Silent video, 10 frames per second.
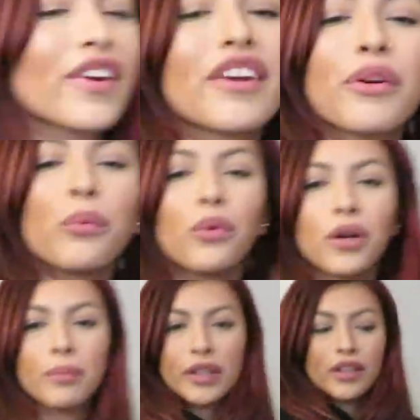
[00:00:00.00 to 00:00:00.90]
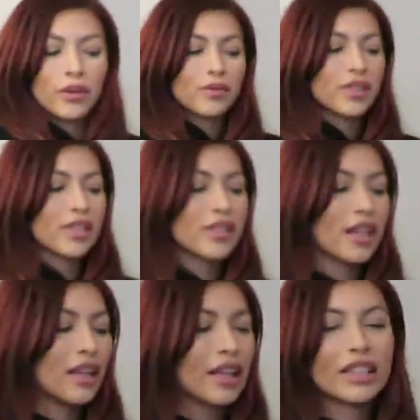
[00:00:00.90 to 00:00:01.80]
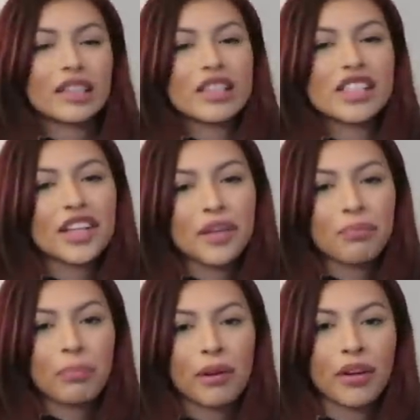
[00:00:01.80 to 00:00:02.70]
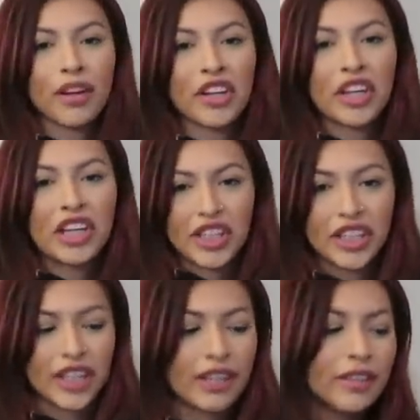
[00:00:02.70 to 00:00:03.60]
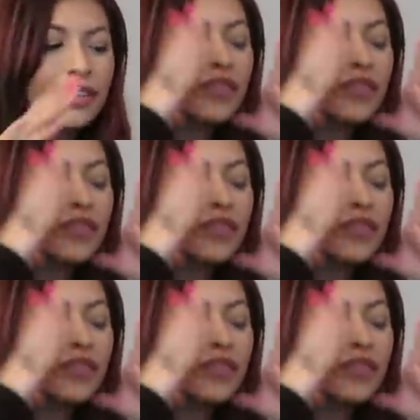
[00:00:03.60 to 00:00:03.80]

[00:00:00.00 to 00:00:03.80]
very warm and cozy. It's not like a cheap hoodie.